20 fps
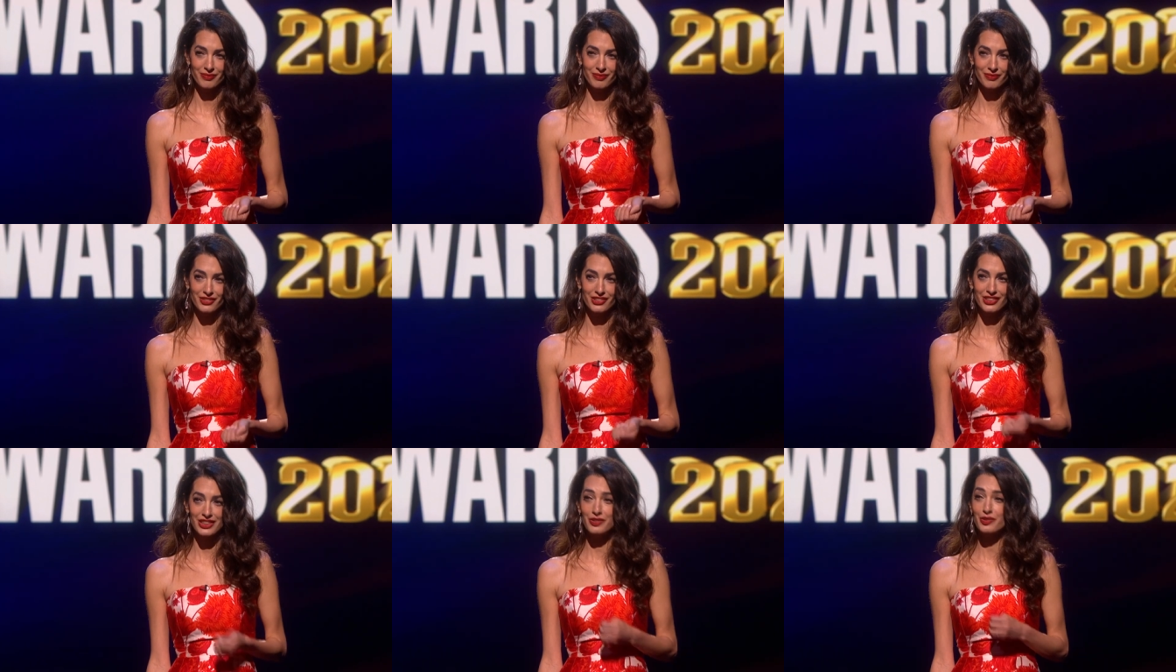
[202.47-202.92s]

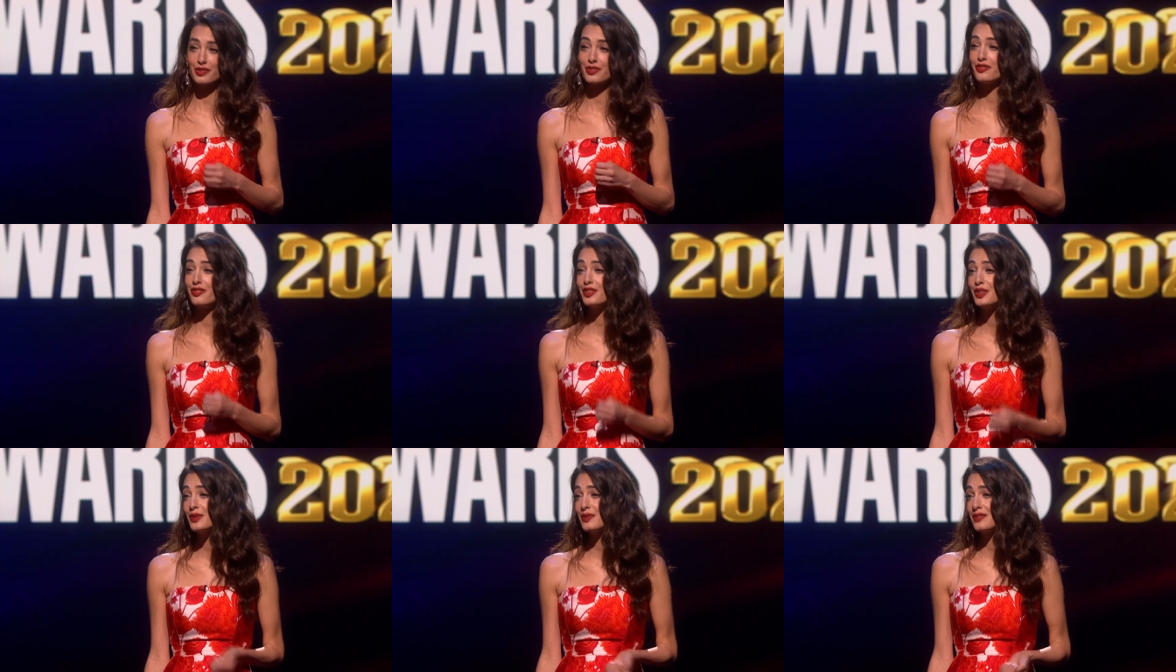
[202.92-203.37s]
She
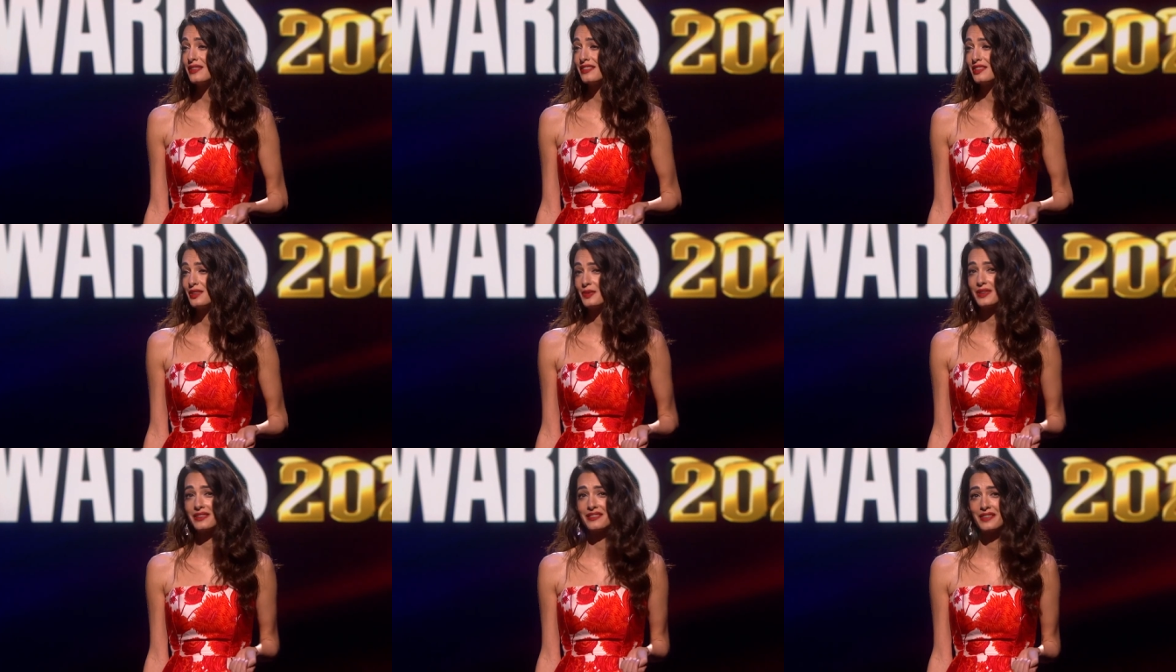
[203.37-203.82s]
refuses
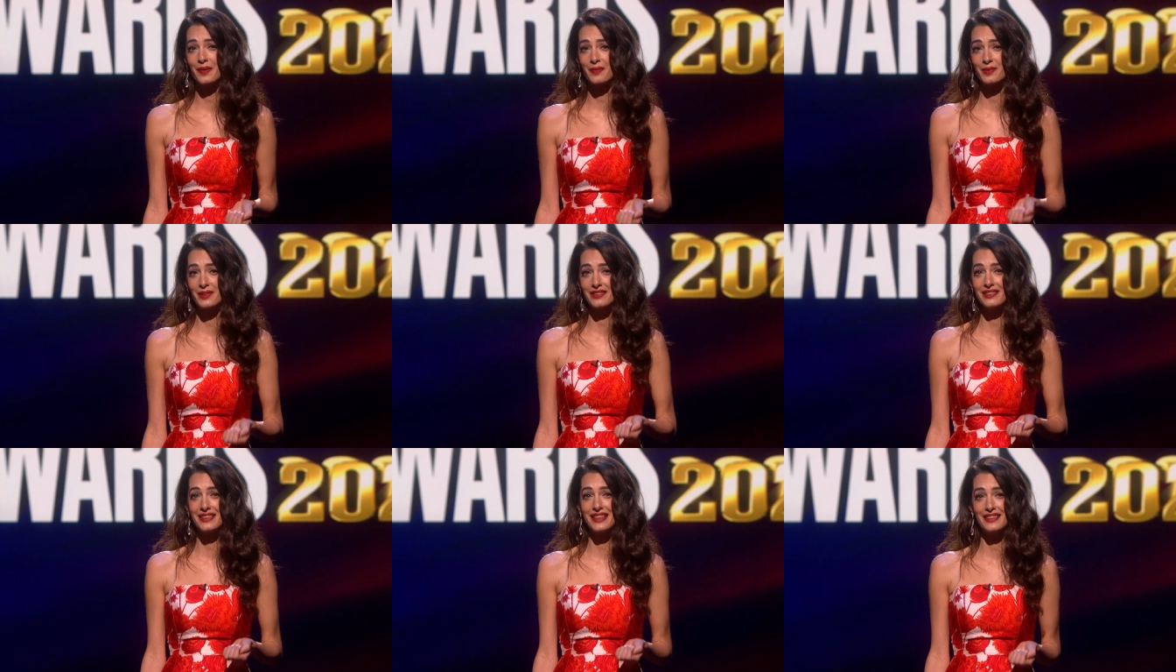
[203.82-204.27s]
to accept
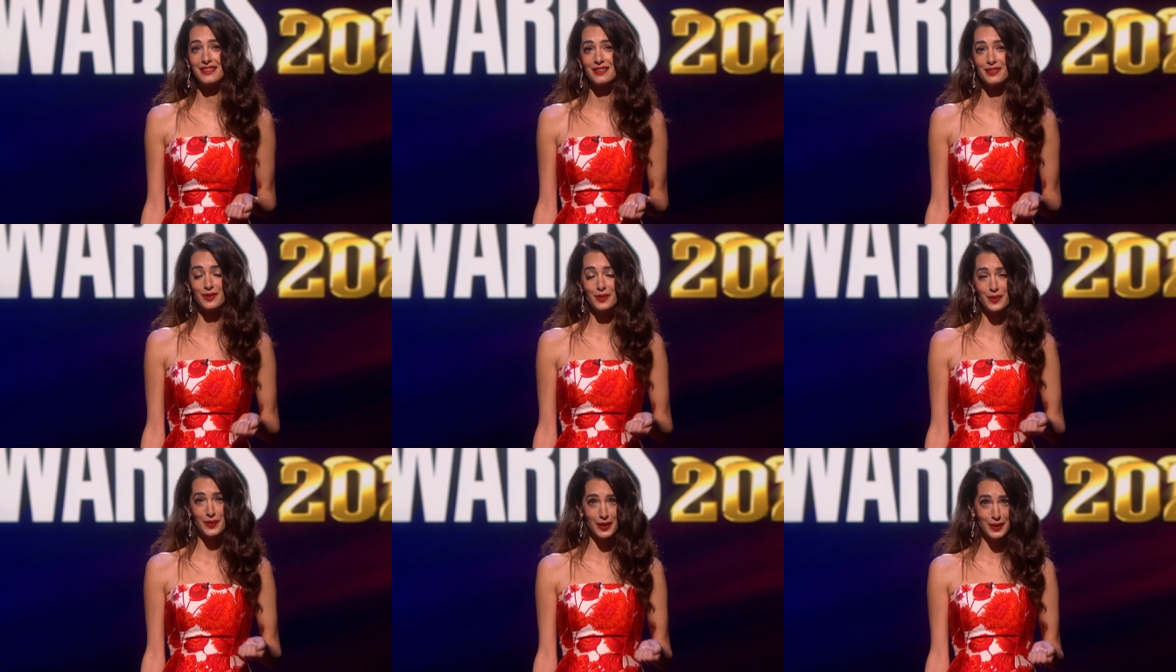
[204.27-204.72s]
the status
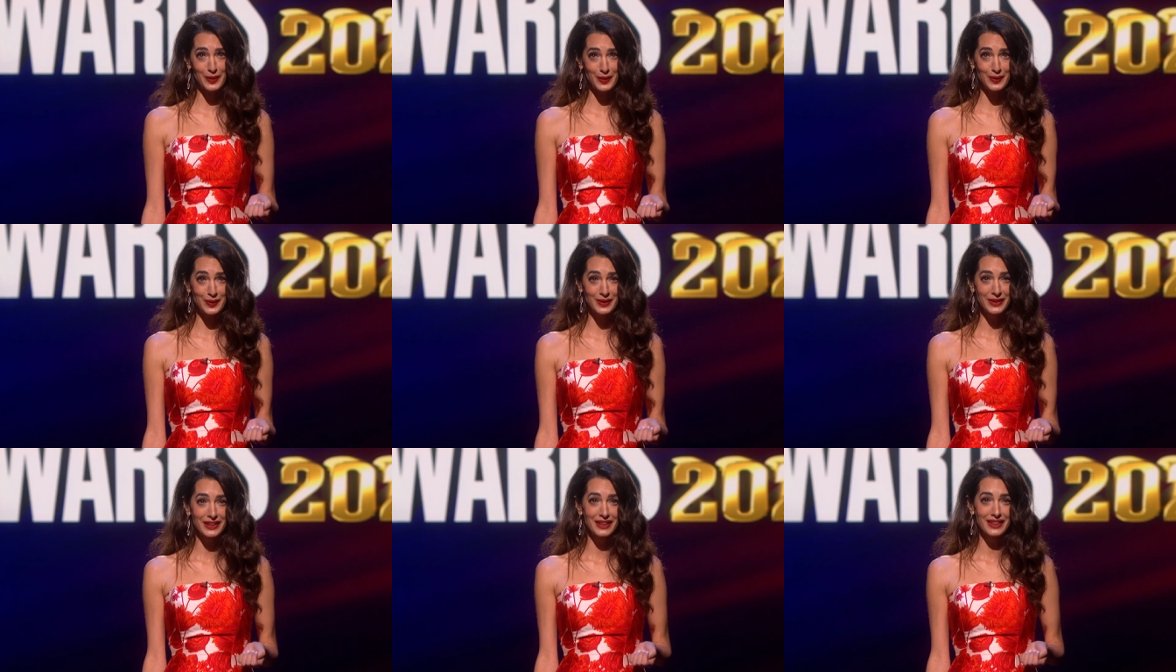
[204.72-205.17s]

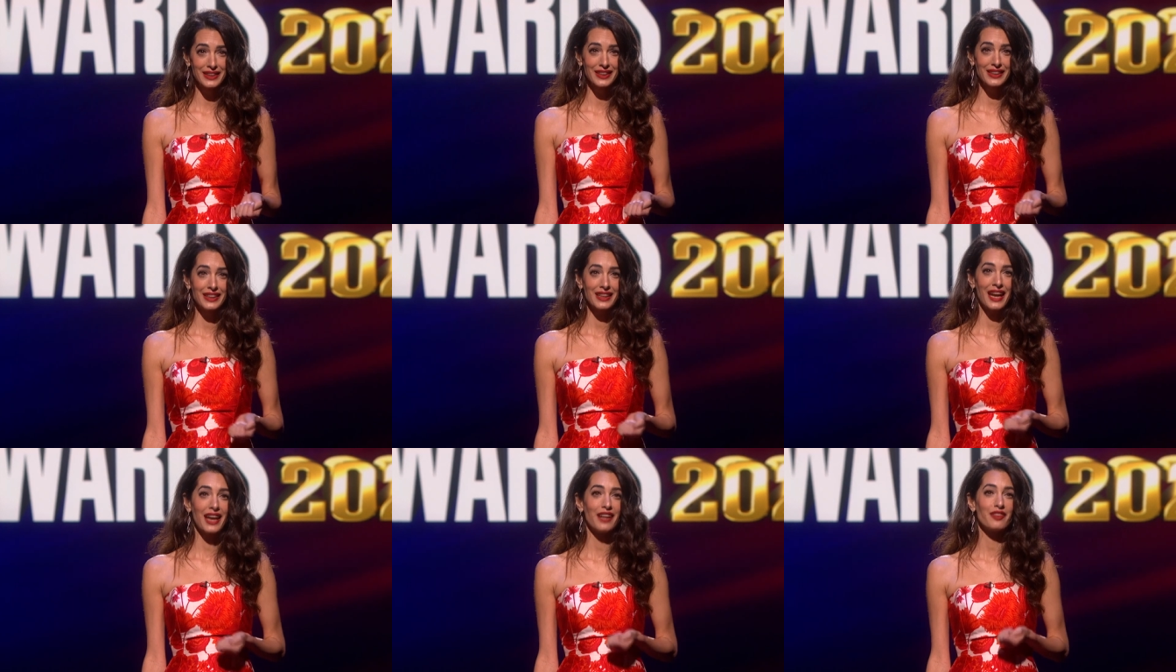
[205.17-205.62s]
quo
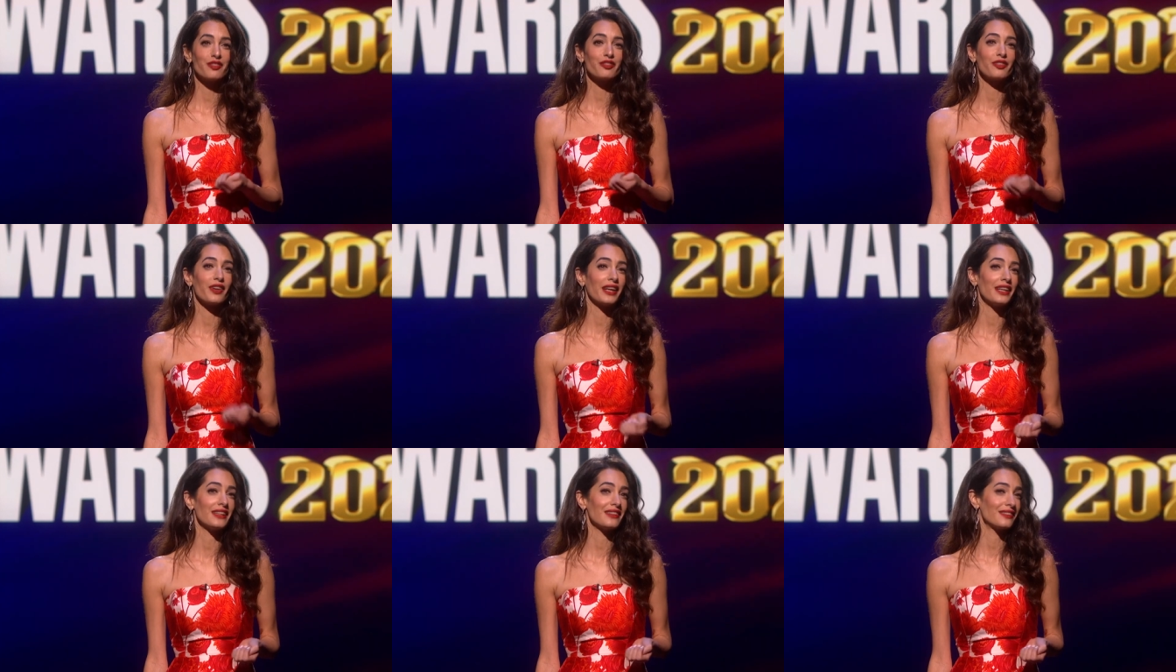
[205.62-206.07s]
and
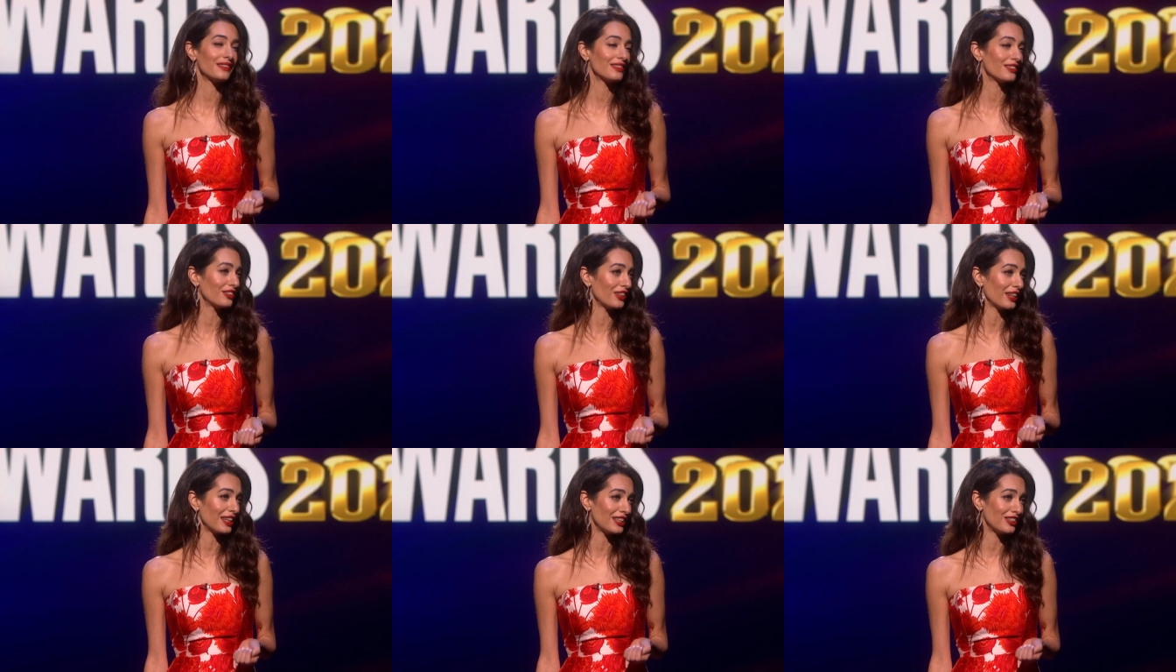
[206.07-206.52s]
fights to
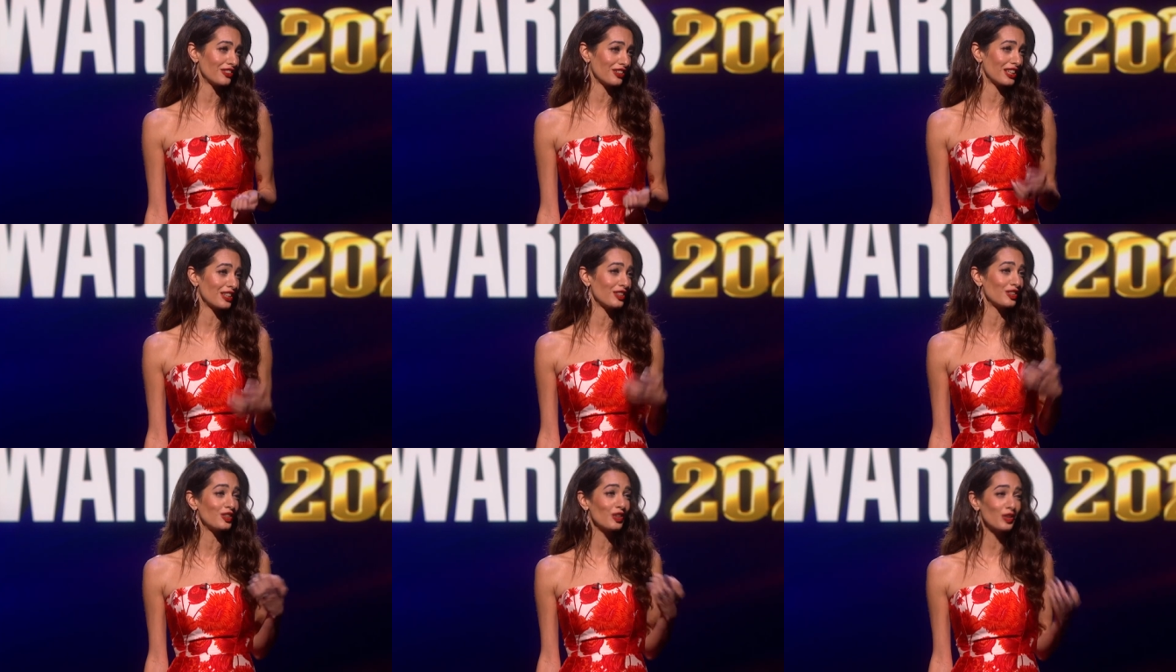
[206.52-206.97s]
change
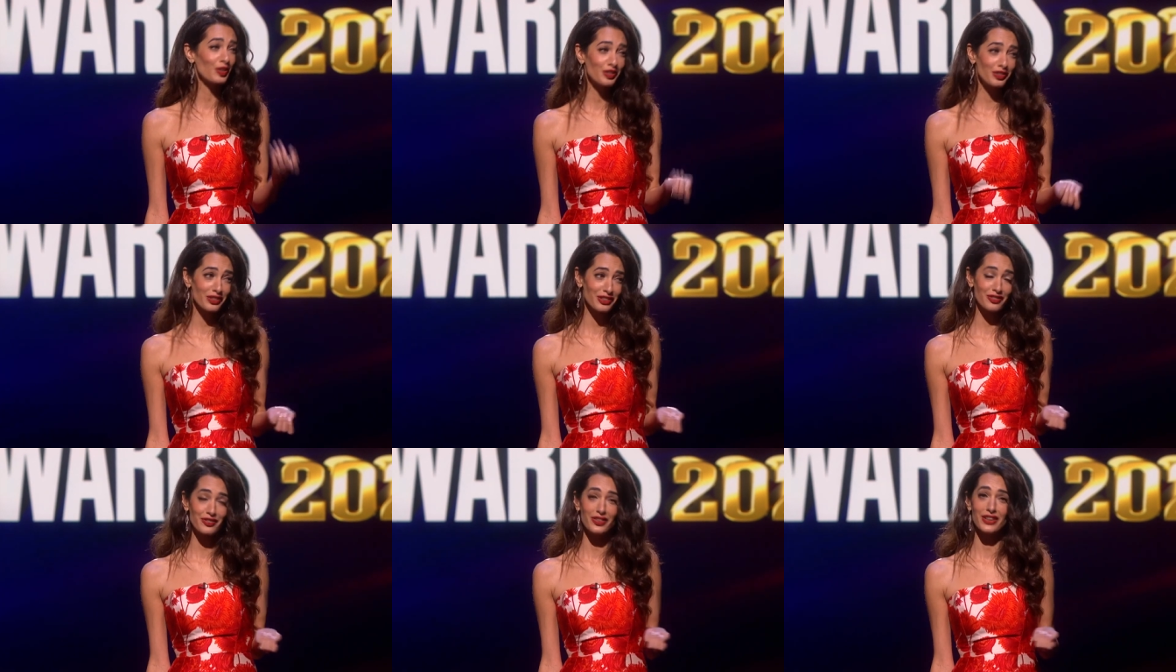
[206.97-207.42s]
it not
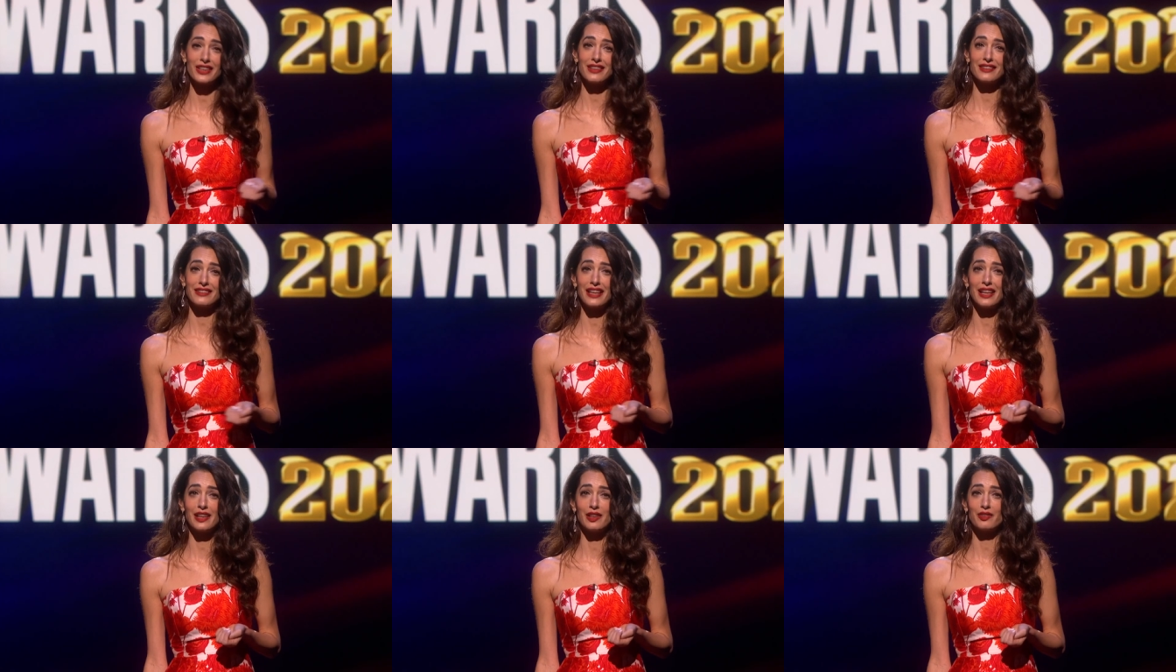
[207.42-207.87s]
just for
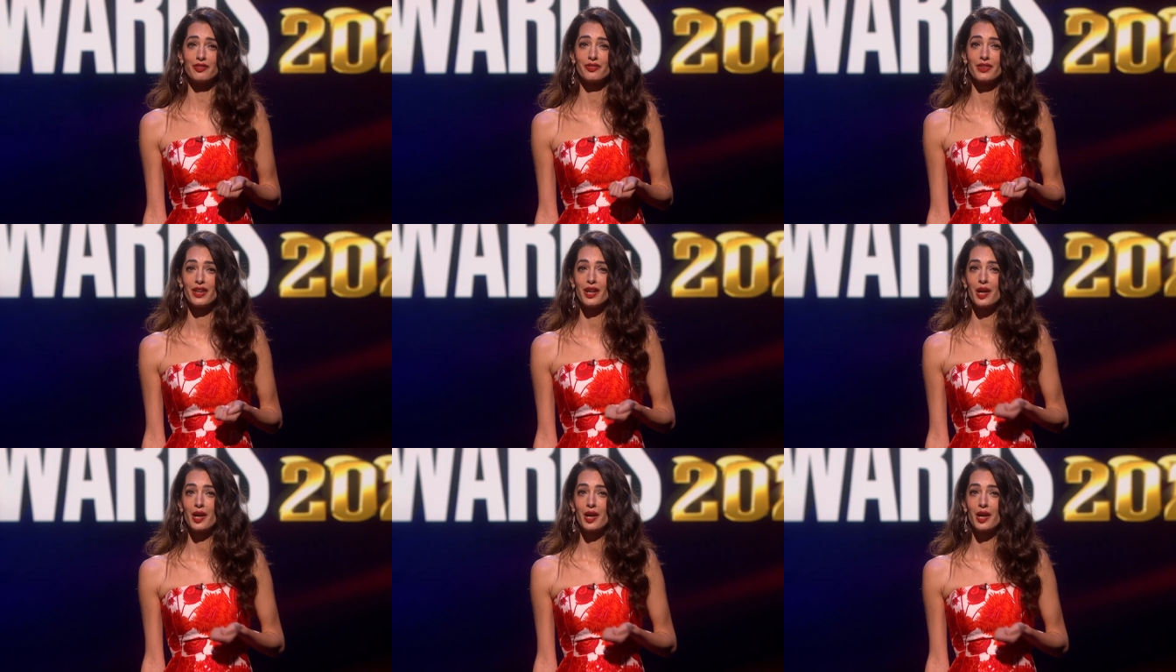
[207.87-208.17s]
herself,